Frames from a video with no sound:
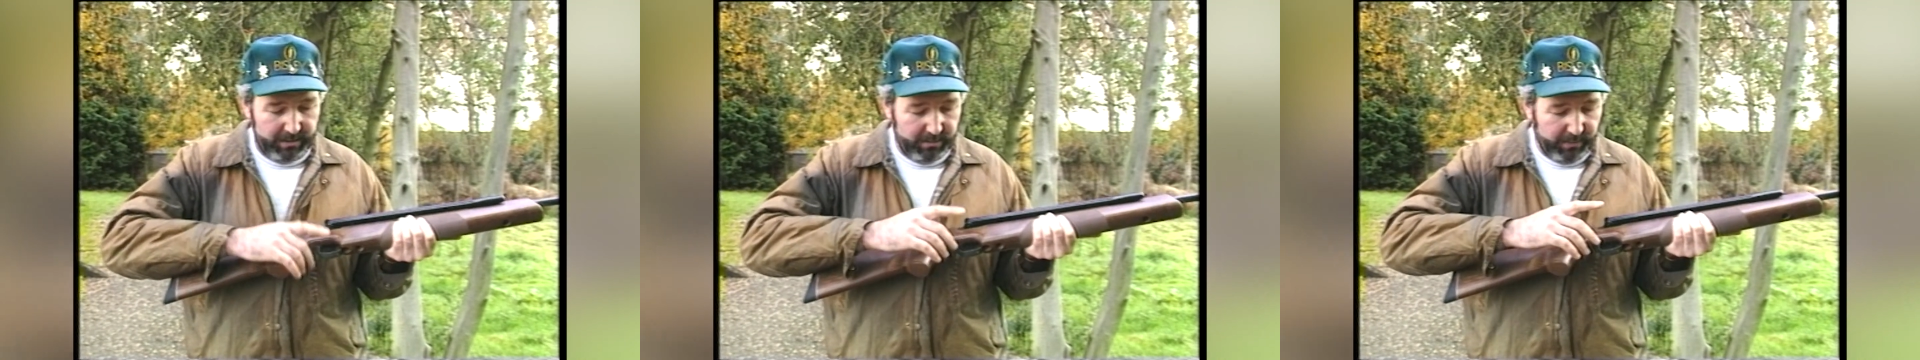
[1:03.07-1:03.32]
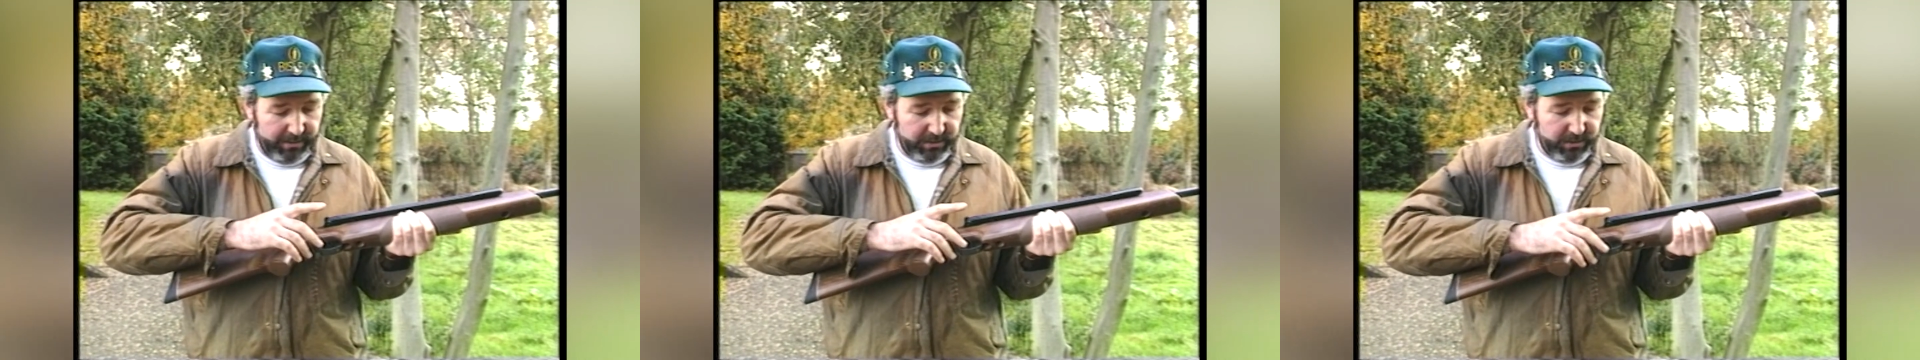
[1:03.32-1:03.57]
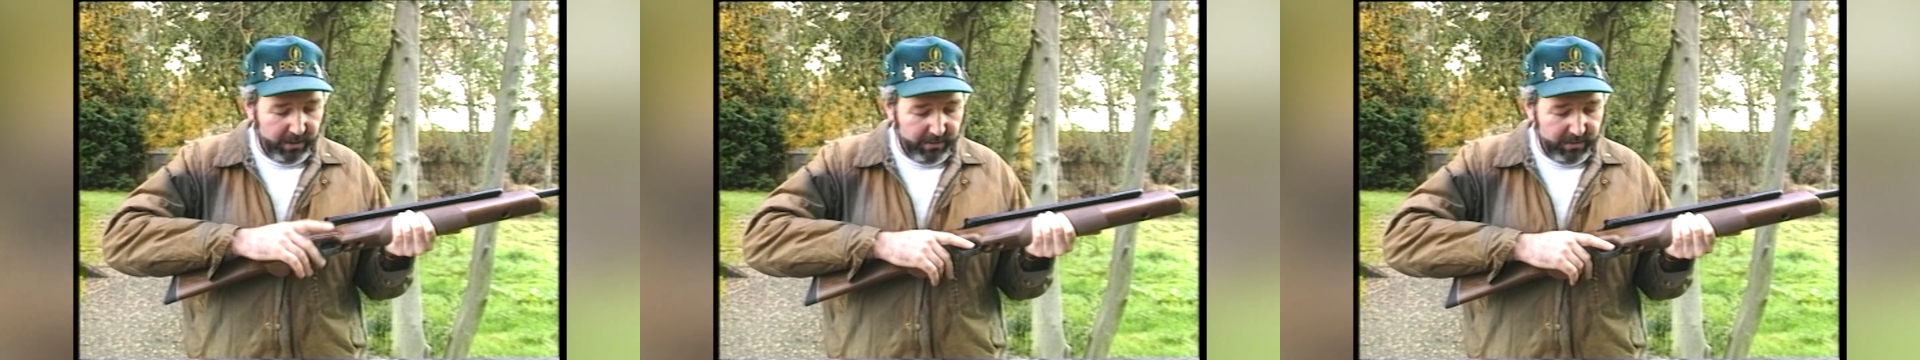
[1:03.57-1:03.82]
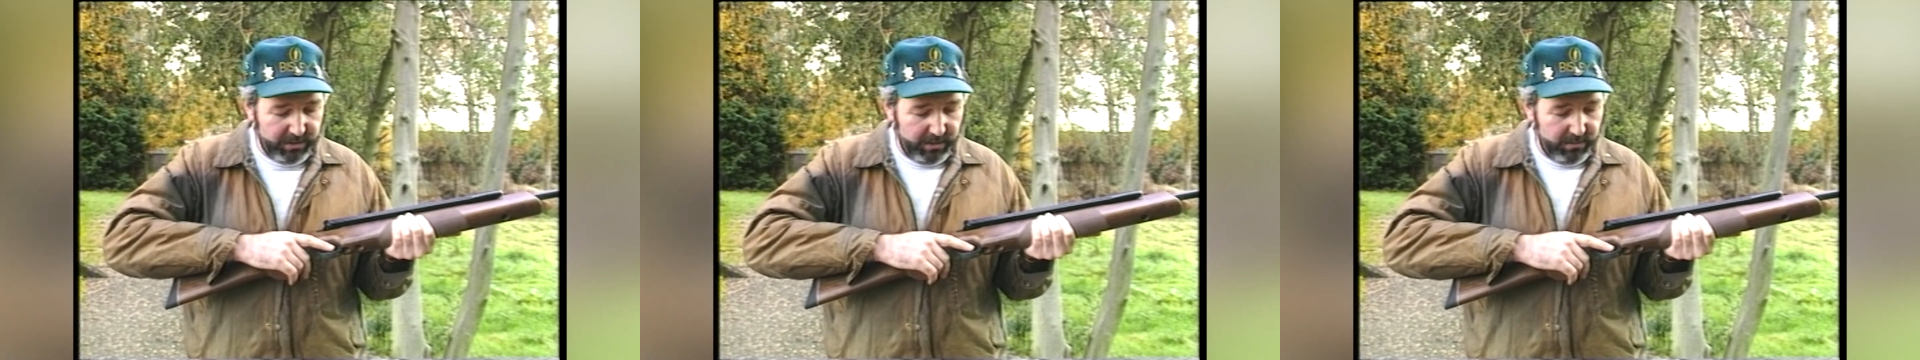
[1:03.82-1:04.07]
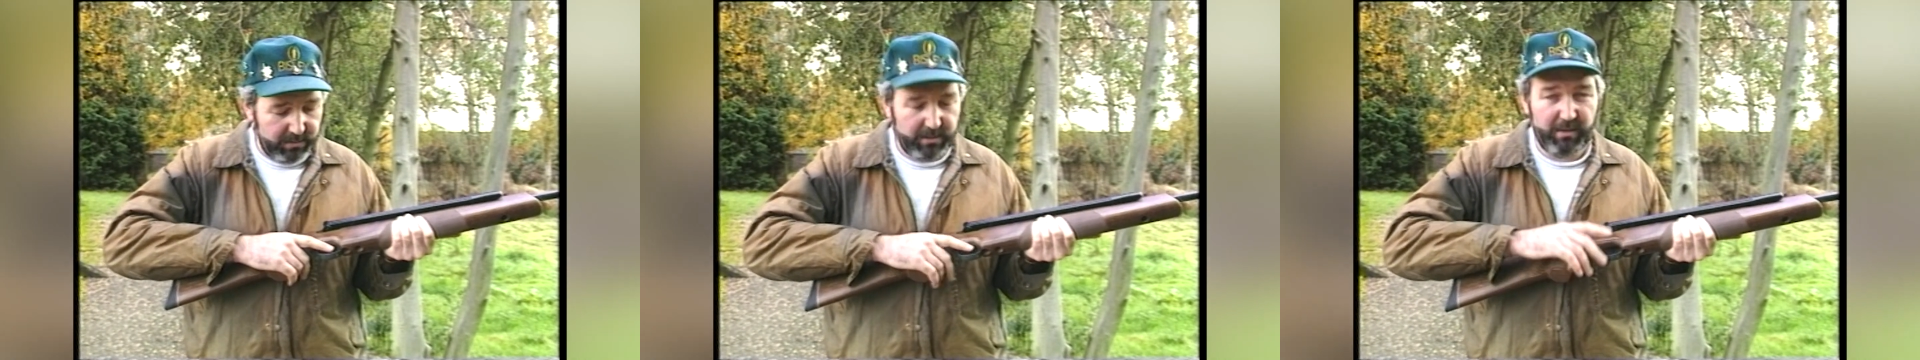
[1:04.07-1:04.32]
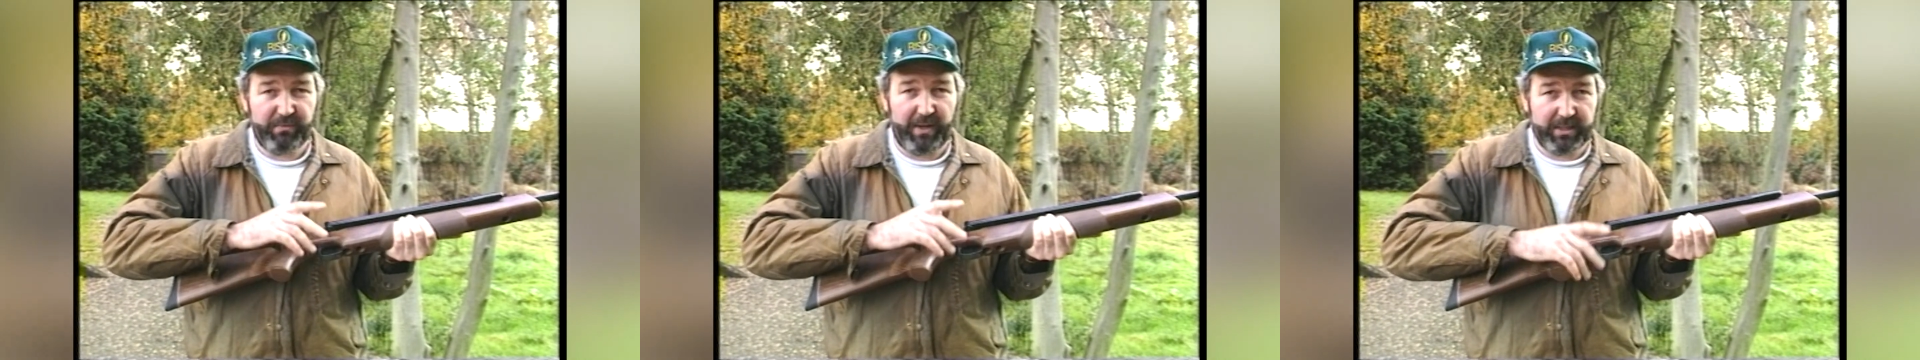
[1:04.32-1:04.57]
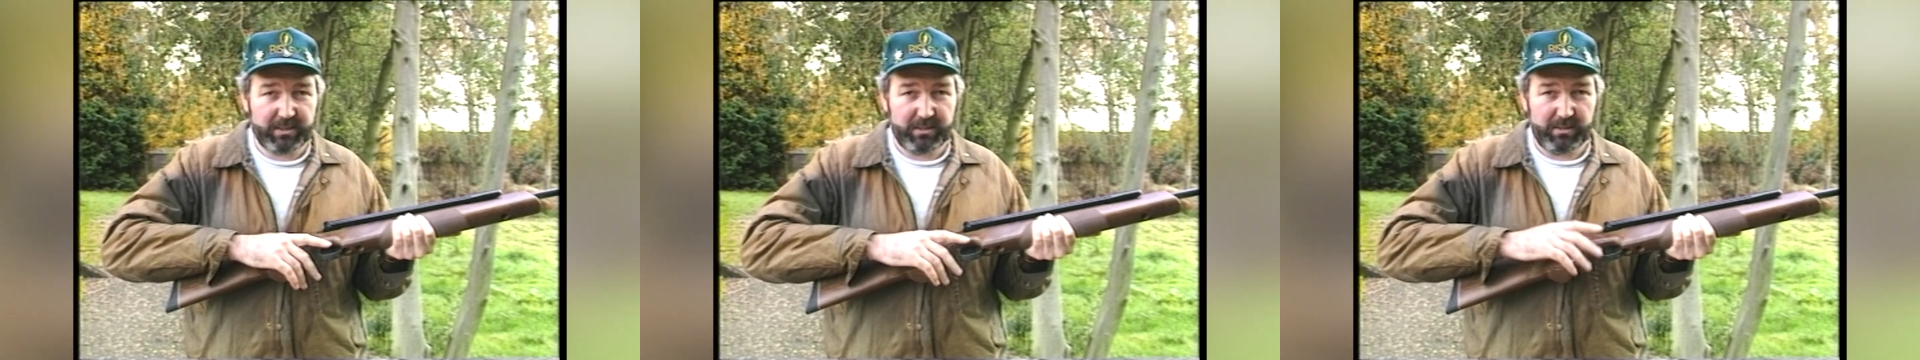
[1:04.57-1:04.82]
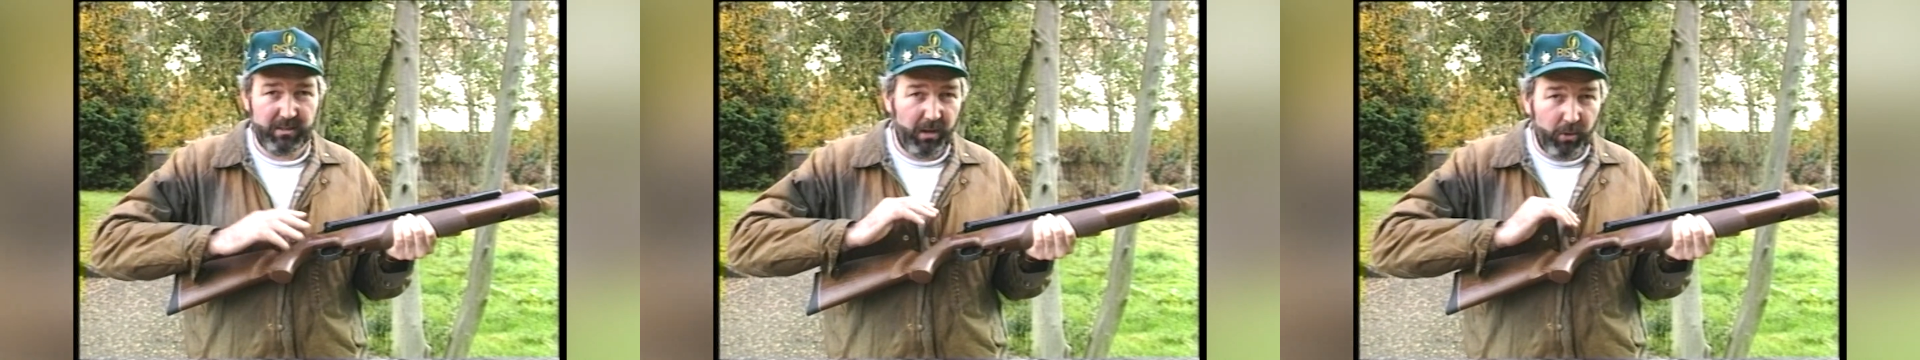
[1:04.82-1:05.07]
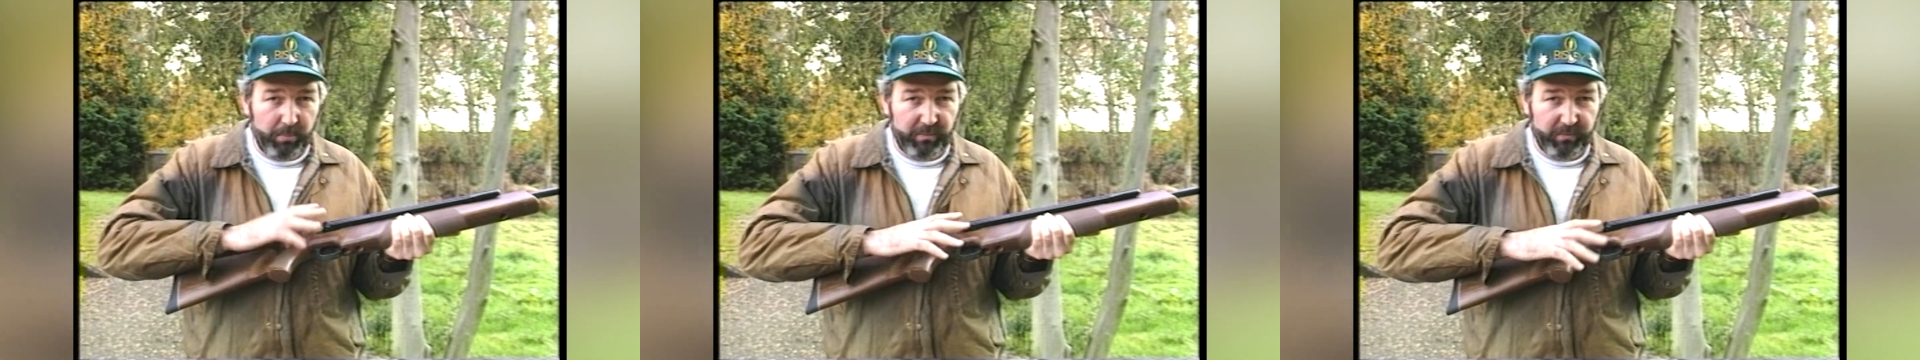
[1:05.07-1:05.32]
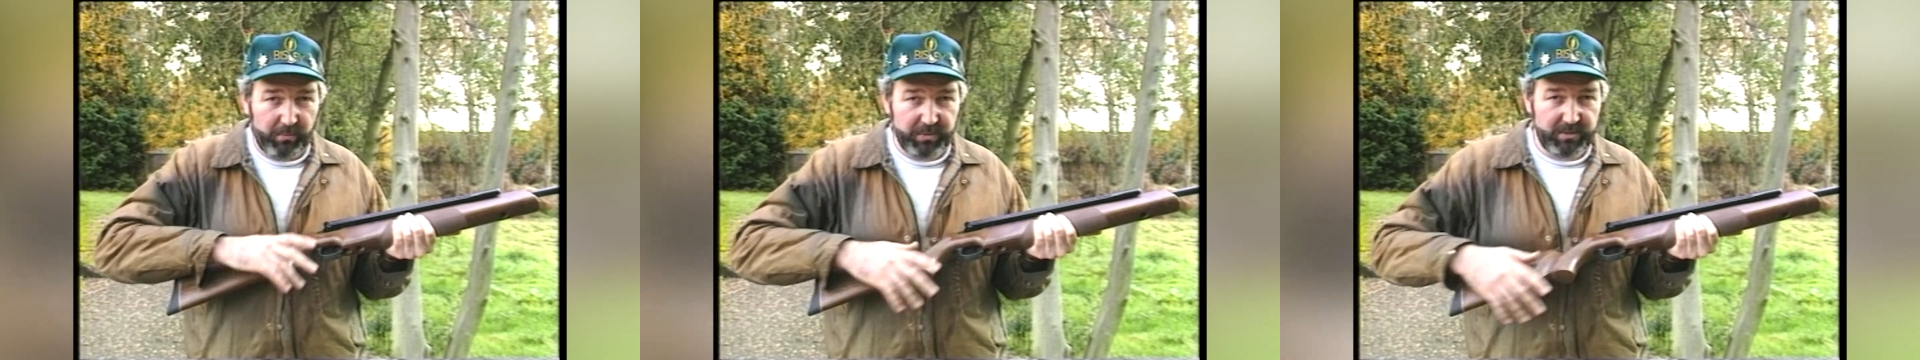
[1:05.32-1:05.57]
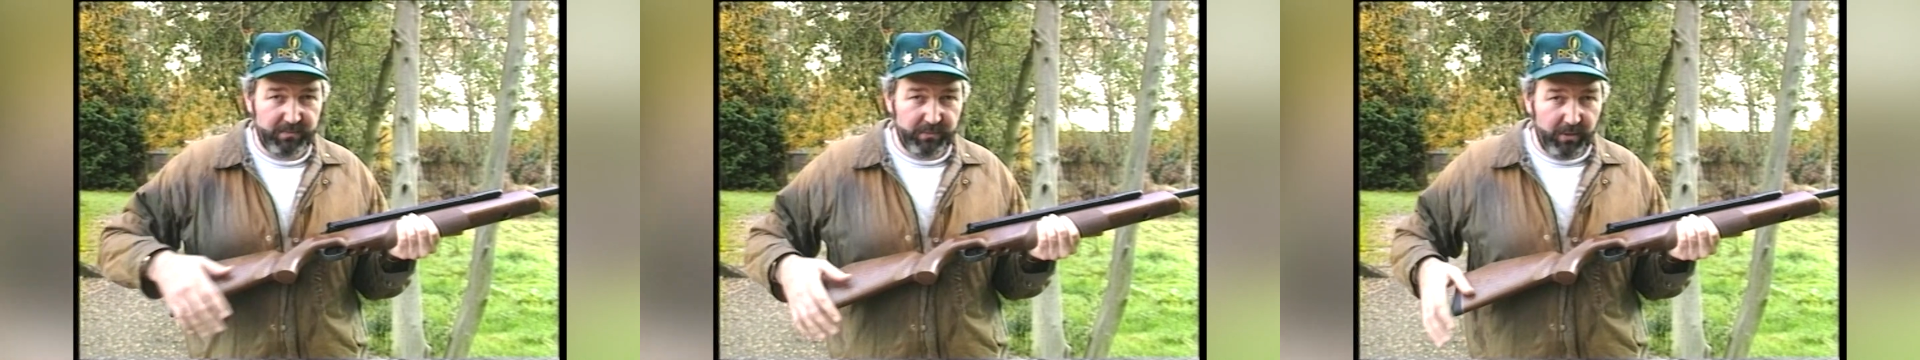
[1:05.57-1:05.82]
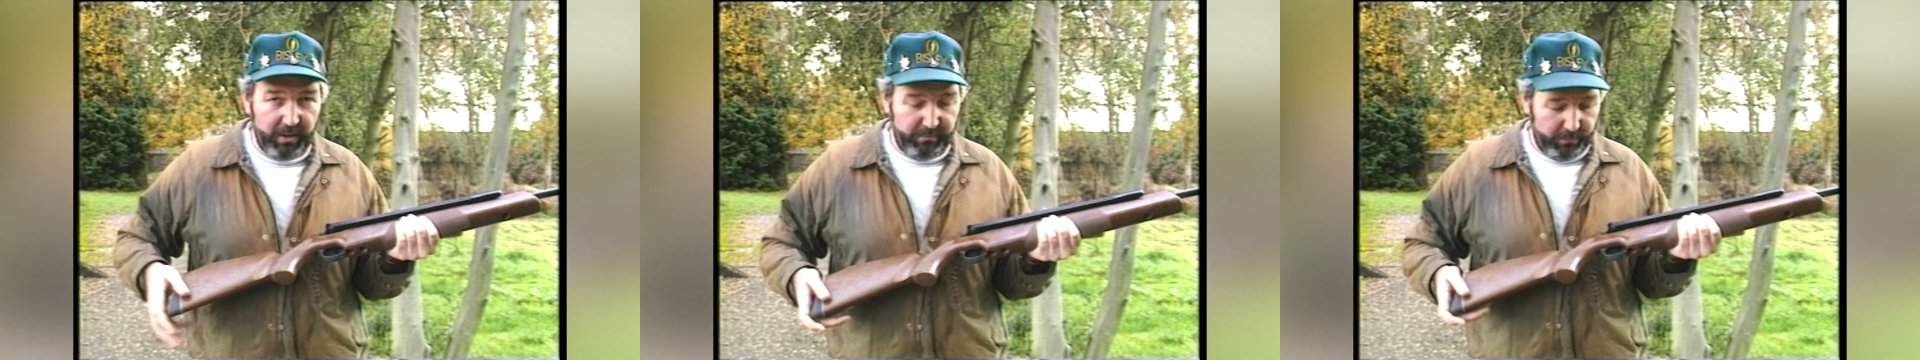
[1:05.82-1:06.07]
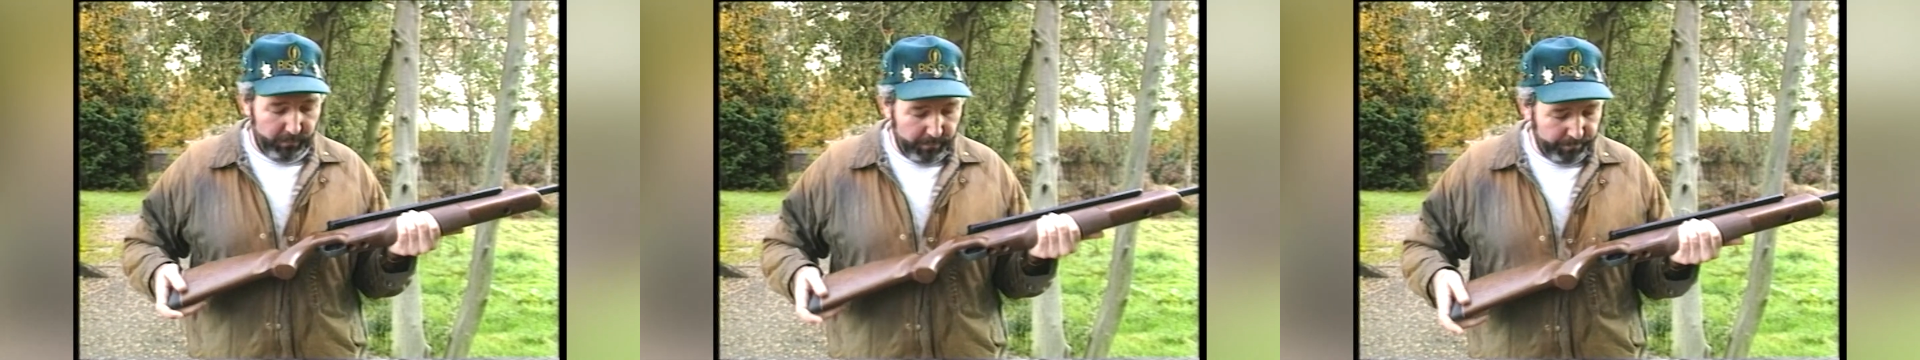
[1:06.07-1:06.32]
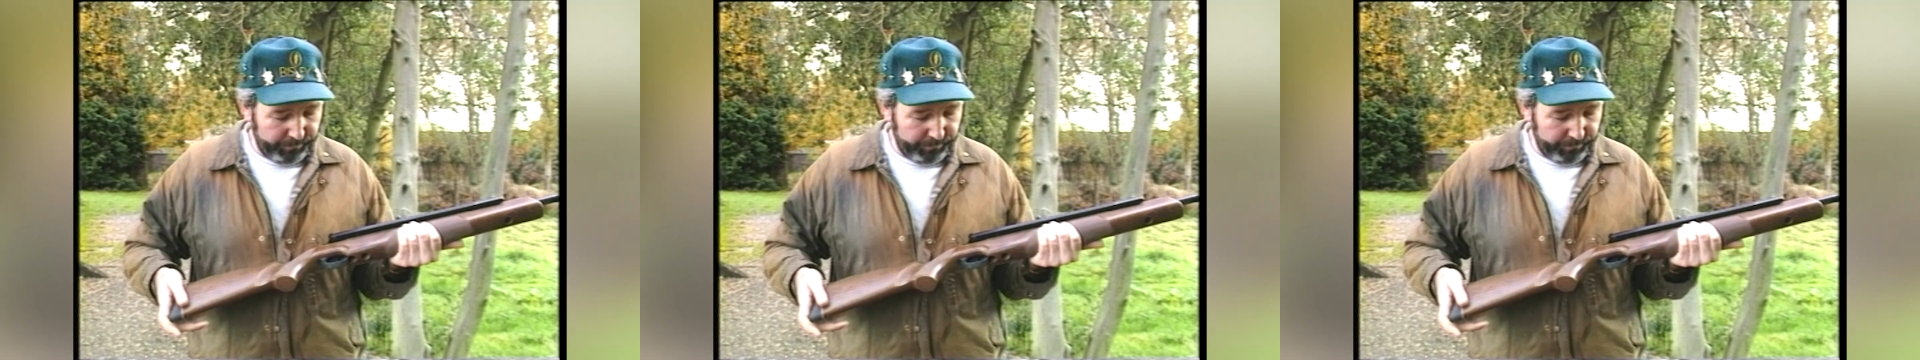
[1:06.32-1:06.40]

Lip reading: The way the trigger is used affects the whole performance of the rifle.